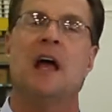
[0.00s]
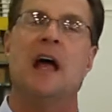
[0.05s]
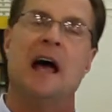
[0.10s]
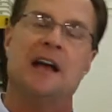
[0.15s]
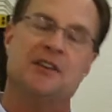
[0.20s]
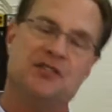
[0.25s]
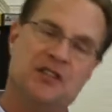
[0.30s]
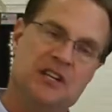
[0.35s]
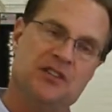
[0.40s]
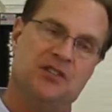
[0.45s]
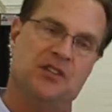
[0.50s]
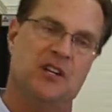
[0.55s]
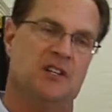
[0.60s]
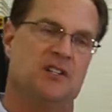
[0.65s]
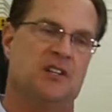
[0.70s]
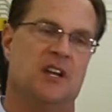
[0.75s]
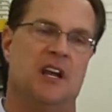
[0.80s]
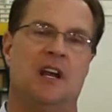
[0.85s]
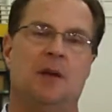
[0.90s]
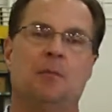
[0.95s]
as these
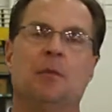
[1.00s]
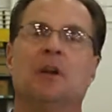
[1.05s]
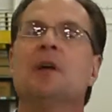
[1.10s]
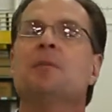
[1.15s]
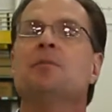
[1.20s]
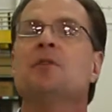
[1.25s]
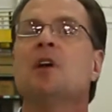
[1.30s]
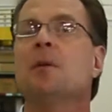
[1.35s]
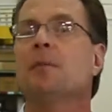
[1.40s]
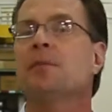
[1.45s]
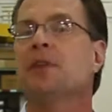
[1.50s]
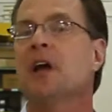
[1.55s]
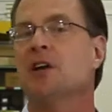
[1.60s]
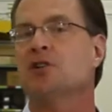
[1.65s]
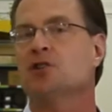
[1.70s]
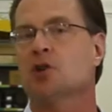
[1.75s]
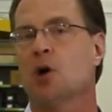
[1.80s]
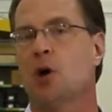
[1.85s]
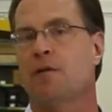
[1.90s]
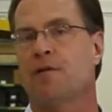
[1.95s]
contain molybdenum
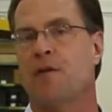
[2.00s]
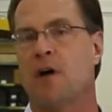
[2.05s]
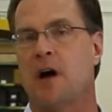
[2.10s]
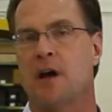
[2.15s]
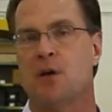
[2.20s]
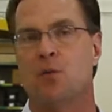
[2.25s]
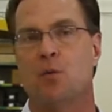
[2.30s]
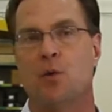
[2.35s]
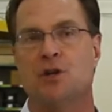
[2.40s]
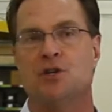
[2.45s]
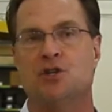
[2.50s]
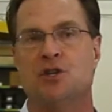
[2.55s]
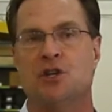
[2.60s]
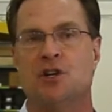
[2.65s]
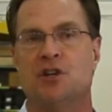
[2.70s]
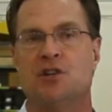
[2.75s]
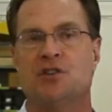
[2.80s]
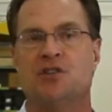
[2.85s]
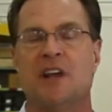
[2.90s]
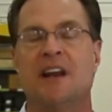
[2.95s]
disulfide, which
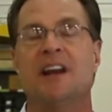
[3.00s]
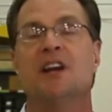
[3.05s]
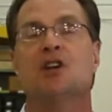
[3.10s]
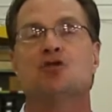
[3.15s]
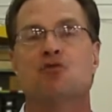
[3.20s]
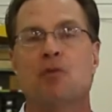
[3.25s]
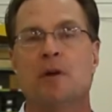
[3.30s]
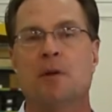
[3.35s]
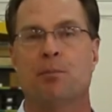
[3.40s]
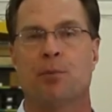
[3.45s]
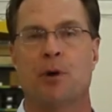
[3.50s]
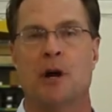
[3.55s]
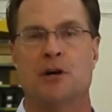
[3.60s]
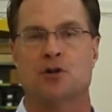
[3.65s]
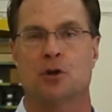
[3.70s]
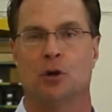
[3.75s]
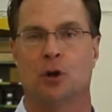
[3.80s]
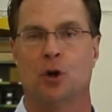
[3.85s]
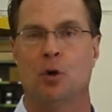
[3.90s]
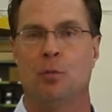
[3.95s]
is an extreme
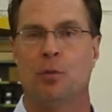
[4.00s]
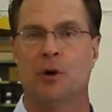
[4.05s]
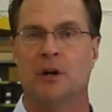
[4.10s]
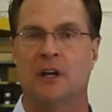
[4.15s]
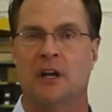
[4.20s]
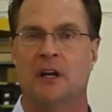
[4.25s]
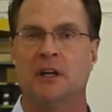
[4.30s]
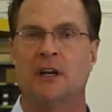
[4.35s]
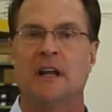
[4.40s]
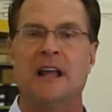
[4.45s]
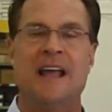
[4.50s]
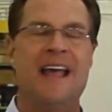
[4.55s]
pressure lubricant